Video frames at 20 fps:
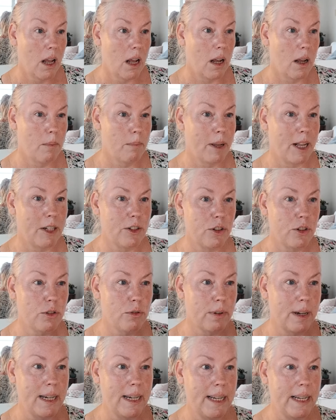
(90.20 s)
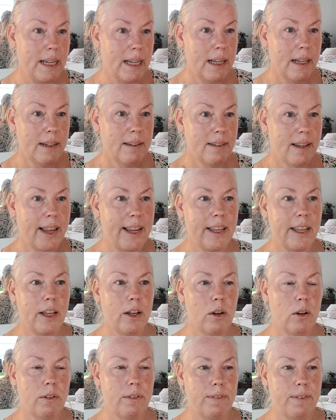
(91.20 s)
and just really
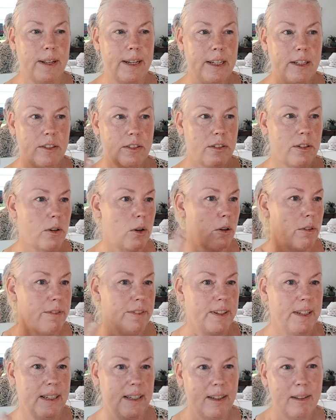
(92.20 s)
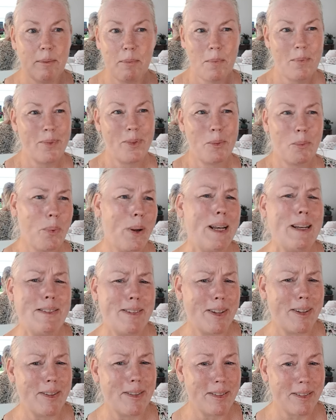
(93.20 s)
taking off any sloughy
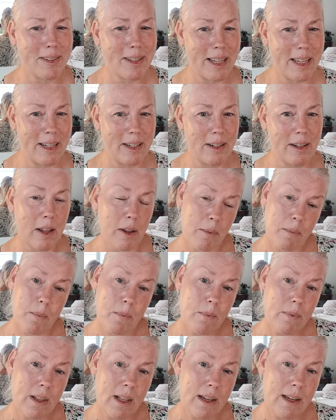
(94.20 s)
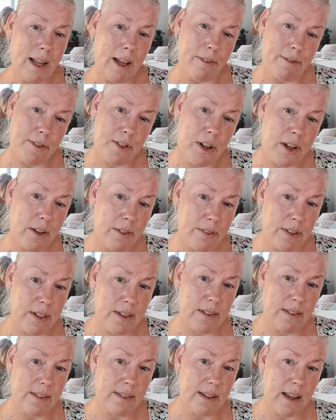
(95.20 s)
winter skin
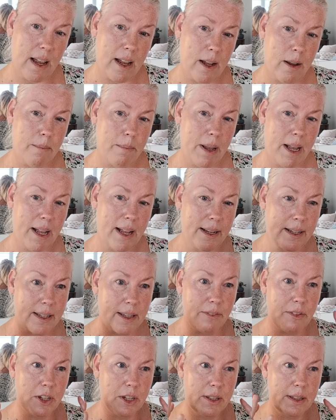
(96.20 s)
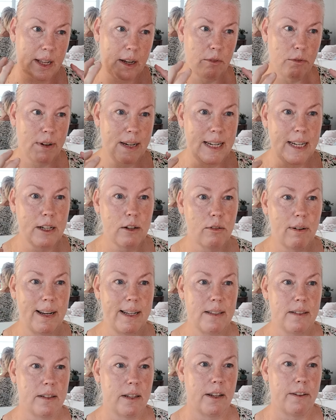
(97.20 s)
leftovers, and giving you that really
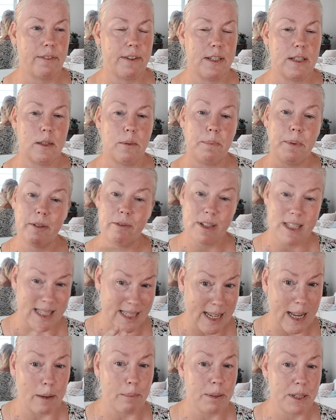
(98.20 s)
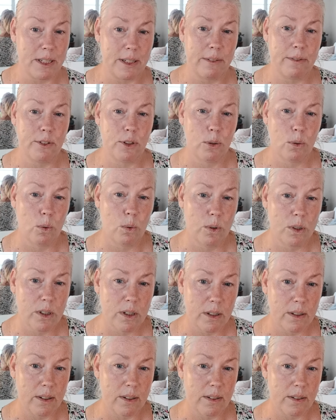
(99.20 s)
great surface to be receptive to all the
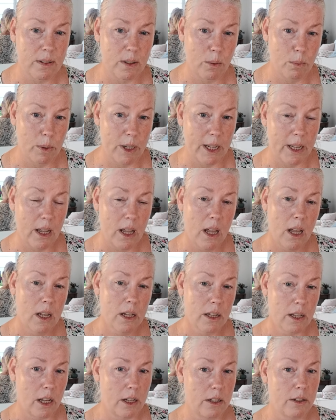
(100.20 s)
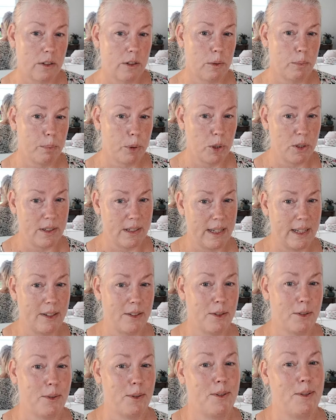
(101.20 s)
goodness that we're going to put in
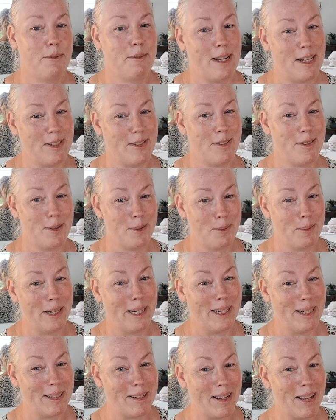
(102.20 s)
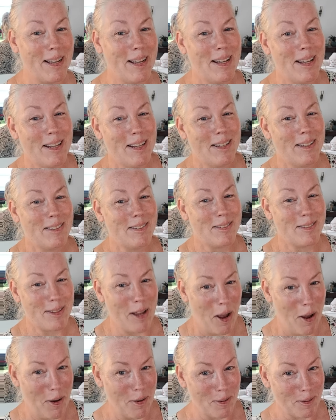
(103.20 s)
through the rest of the week.
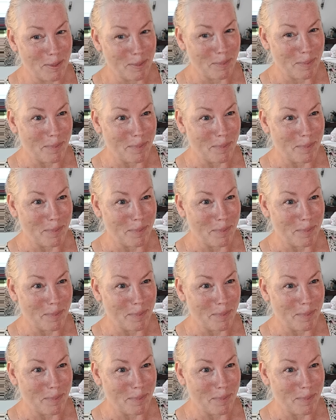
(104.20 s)
So